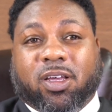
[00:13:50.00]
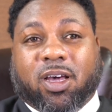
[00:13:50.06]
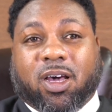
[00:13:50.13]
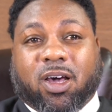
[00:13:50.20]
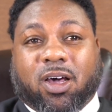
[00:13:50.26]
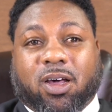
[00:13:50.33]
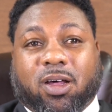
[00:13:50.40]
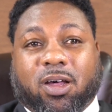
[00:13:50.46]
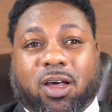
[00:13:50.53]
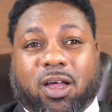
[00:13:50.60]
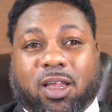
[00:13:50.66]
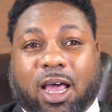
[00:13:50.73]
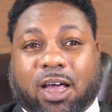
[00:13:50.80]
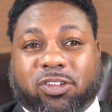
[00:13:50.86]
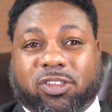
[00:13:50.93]

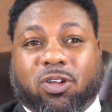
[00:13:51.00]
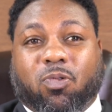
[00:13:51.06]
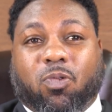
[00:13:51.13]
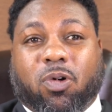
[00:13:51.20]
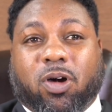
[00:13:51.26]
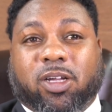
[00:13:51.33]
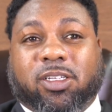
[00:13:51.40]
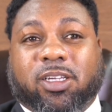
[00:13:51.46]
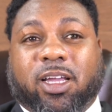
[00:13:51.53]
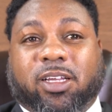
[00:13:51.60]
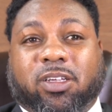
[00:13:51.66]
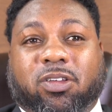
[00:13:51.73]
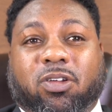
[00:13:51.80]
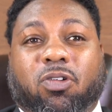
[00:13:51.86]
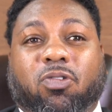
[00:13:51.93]
Allow someone to get
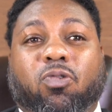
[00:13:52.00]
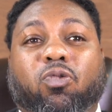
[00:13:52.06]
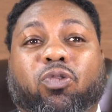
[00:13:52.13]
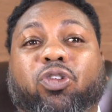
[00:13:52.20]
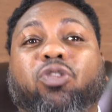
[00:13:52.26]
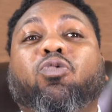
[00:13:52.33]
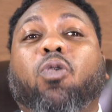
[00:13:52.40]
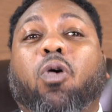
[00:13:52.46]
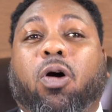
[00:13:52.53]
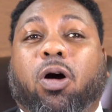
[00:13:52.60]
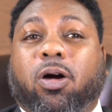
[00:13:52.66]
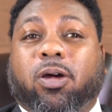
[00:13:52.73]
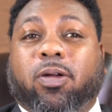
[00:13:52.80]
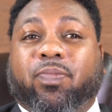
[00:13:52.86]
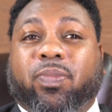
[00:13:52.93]
to know who you
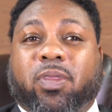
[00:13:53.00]
are,